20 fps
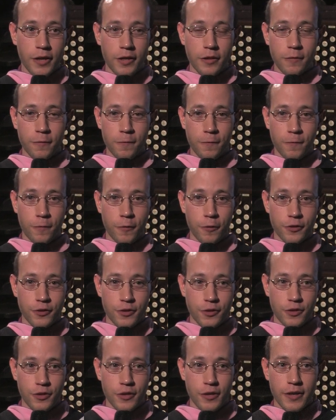The
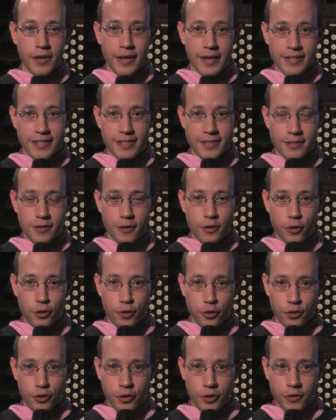first and
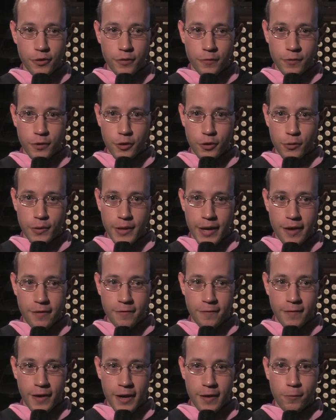third fugue have
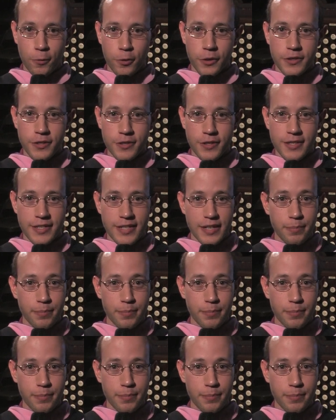5 voices,